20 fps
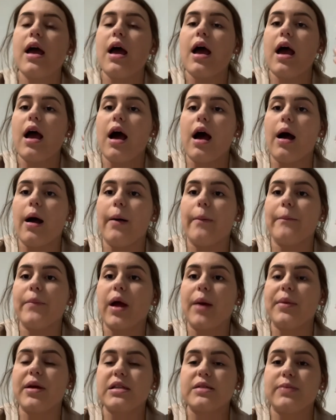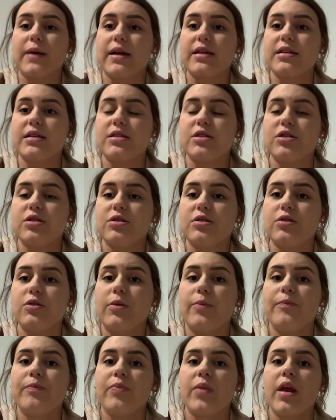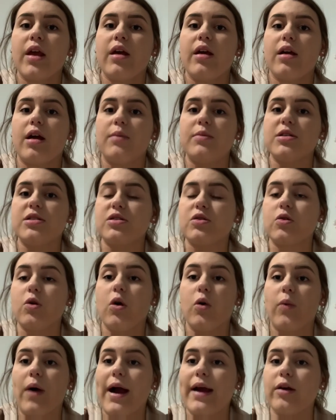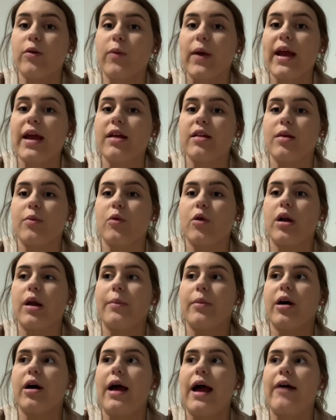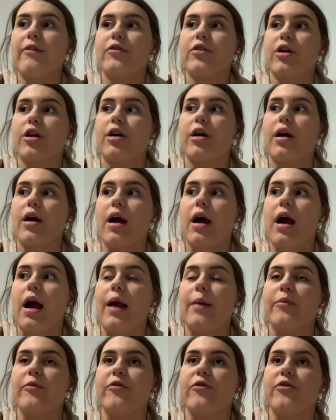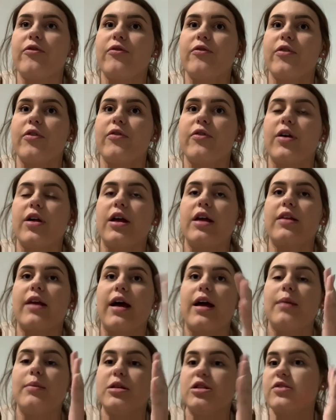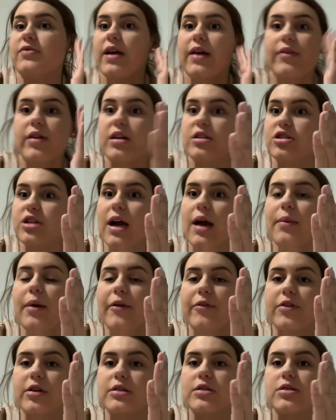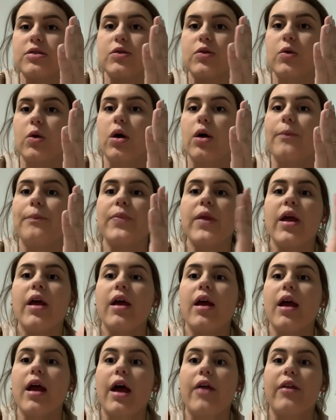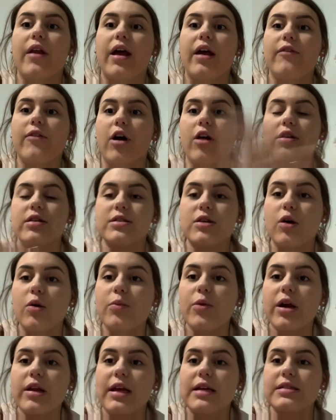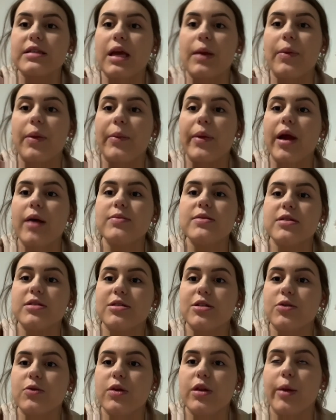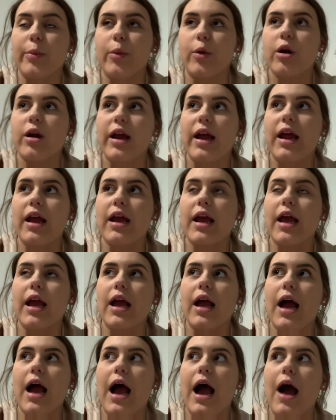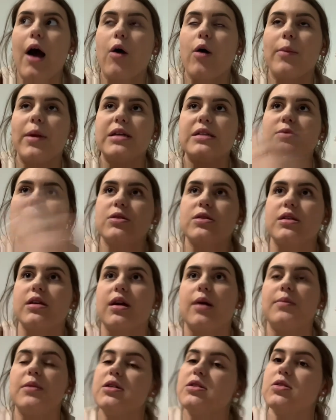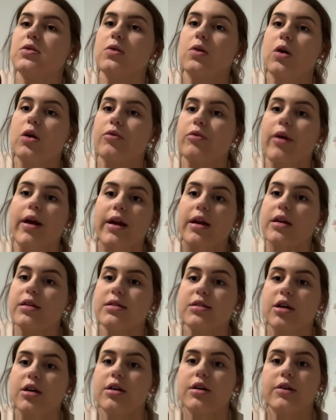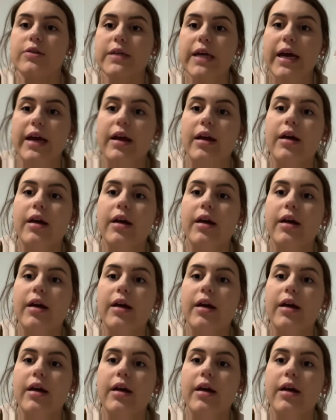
I'm expected to come to school wide awake in the morning, but after I'm fulfilling that image of having a job after school, and then I have all this homework that's keeping me up till 2 a.m, how am I supposed to come to school ready to start a new day?